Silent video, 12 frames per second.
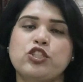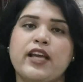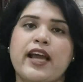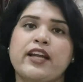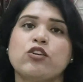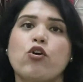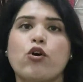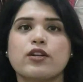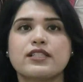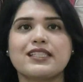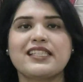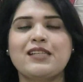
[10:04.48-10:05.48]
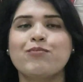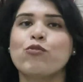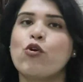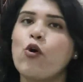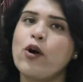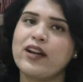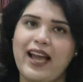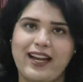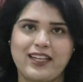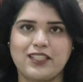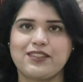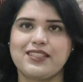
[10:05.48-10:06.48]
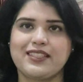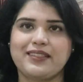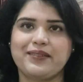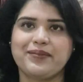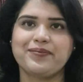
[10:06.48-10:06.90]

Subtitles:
project or scheme or activity.